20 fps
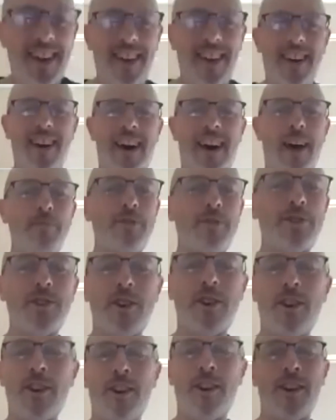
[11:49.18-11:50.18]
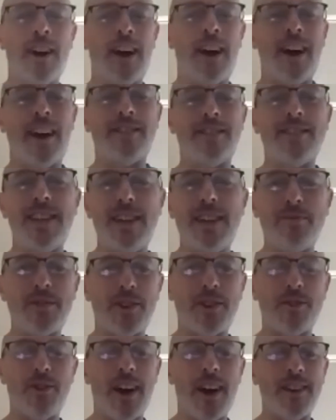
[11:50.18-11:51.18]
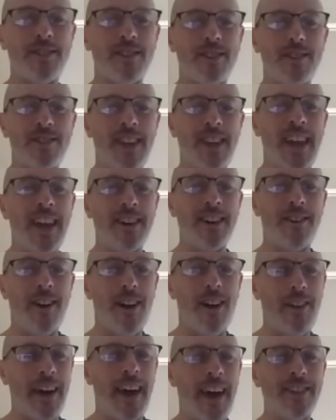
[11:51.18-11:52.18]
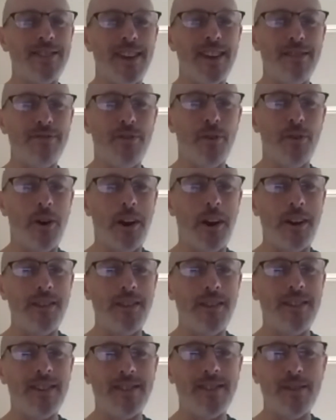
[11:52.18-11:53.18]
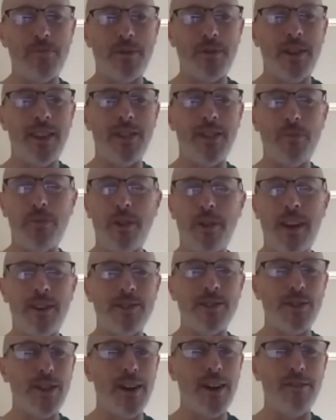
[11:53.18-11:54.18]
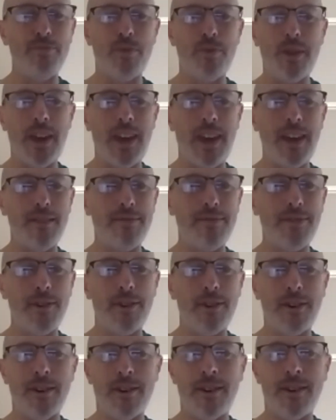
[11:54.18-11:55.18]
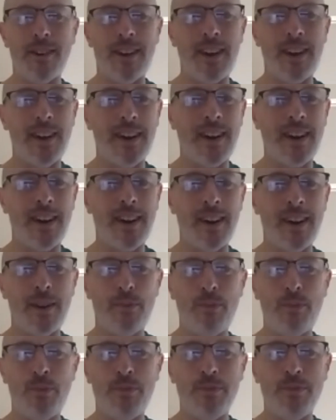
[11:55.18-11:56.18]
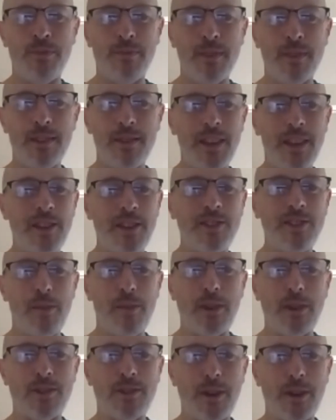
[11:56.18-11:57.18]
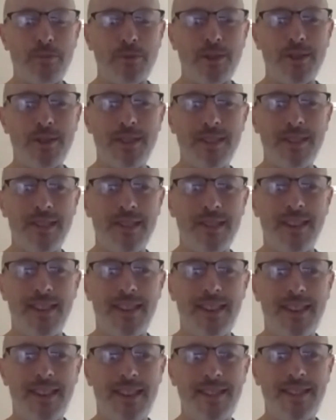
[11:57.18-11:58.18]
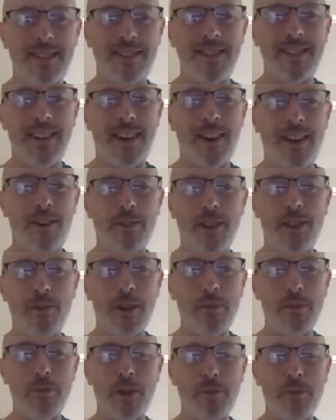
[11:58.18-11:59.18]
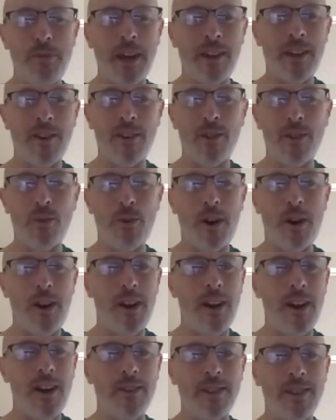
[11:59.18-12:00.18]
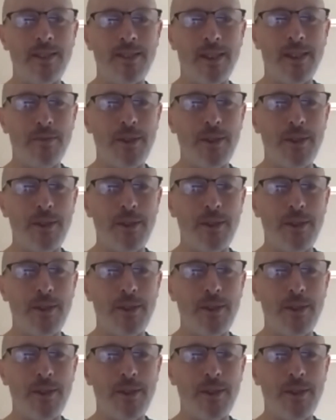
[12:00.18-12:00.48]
I'm sure uh, teams across the state are all asking for it because the, pl- the players love playing for uh, league championships. It's you know they want to put a banner on the wall. It's something you